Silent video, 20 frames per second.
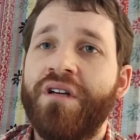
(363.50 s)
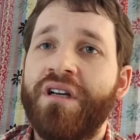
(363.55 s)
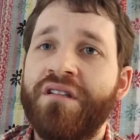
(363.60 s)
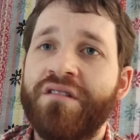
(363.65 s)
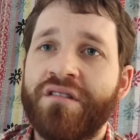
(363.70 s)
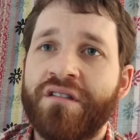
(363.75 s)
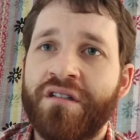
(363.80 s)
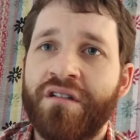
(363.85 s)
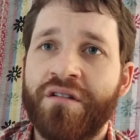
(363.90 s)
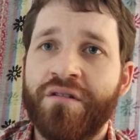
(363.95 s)
days
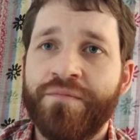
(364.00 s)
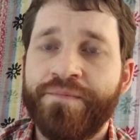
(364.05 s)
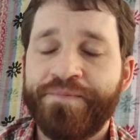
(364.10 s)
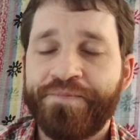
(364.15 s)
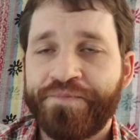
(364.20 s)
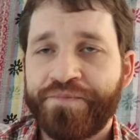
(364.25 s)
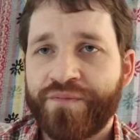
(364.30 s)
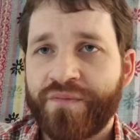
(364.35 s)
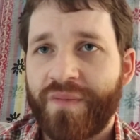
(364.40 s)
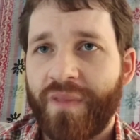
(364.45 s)
ago,
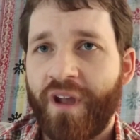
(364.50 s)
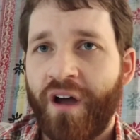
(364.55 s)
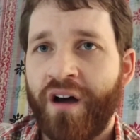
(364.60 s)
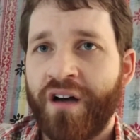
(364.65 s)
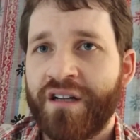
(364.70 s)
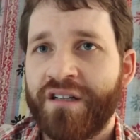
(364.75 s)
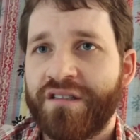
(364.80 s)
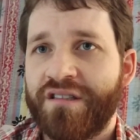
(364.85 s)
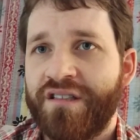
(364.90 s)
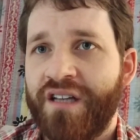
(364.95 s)

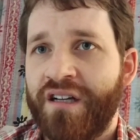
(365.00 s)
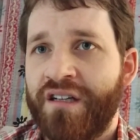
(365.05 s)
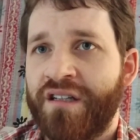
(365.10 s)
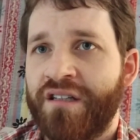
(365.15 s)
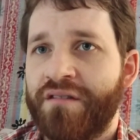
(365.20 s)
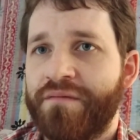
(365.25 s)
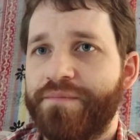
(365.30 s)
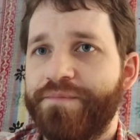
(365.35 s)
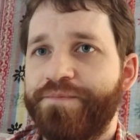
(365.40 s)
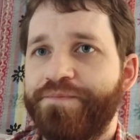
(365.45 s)
August
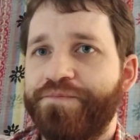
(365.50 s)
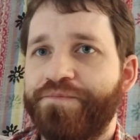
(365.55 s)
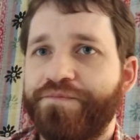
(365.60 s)
2nd,